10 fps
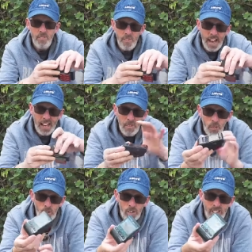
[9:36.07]

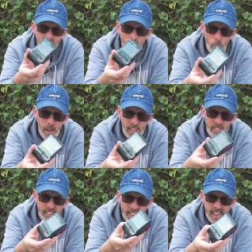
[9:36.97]

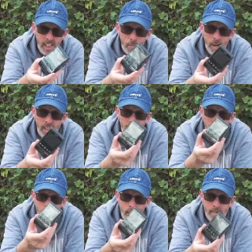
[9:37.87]
512 gigabytes
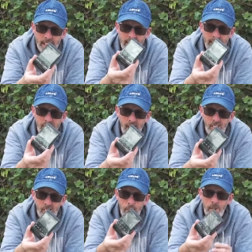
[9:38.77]
of memory in a
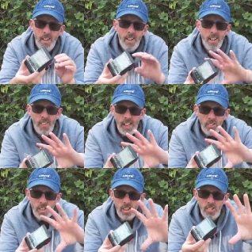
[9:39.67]
dash cam.
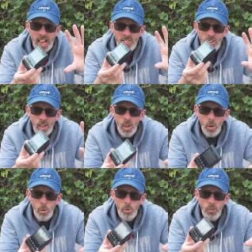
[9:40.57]
That's going to save
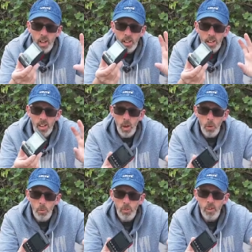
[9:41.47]
loads and
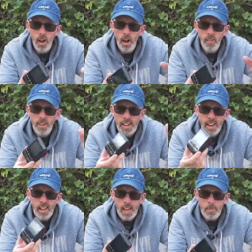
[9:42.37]
loads of
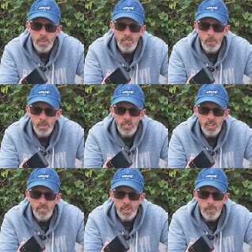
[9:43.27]
clips if you want to
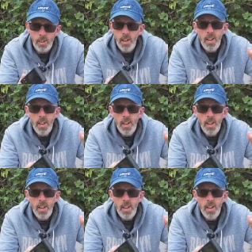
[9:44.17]
save clips